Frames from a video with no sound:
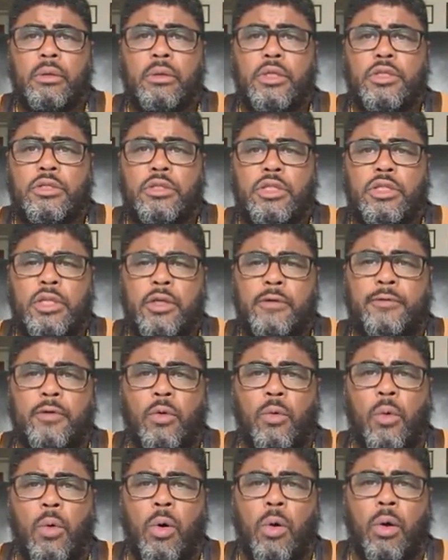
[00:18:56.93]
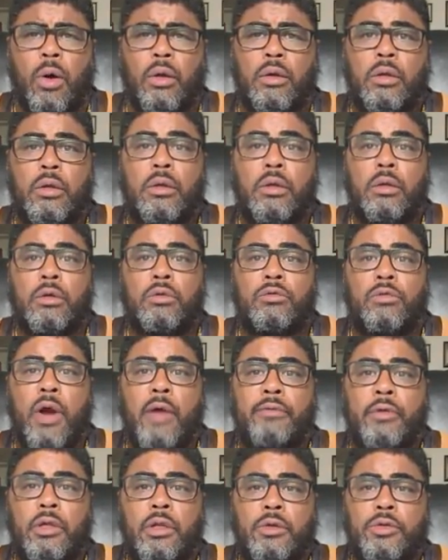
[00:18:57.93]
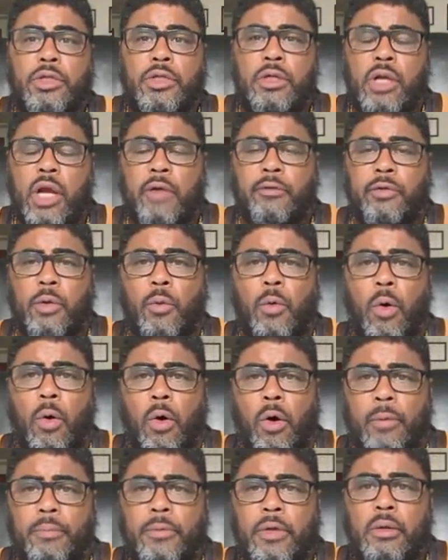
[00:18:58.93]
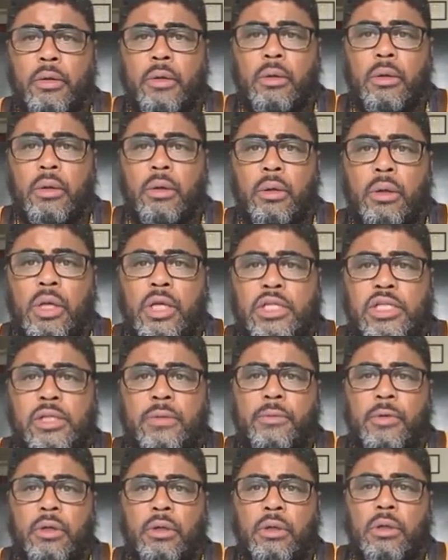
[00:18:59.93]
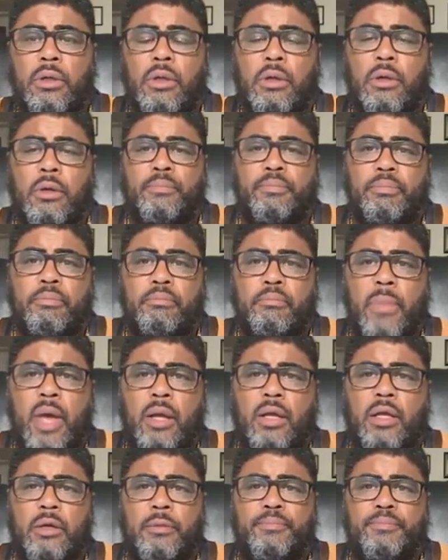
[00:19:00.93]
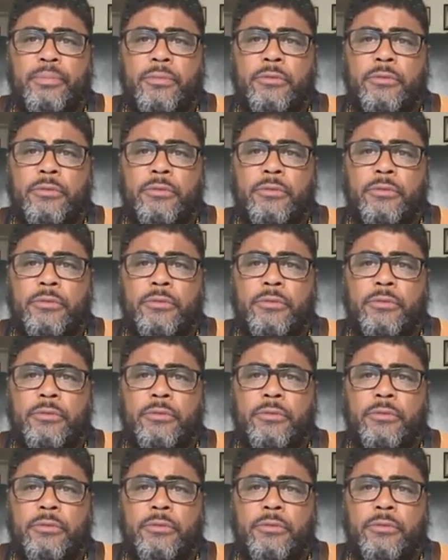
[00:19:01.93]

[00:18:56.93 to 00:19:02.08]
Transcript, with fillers: the Civil War, Revolutionary War, his mega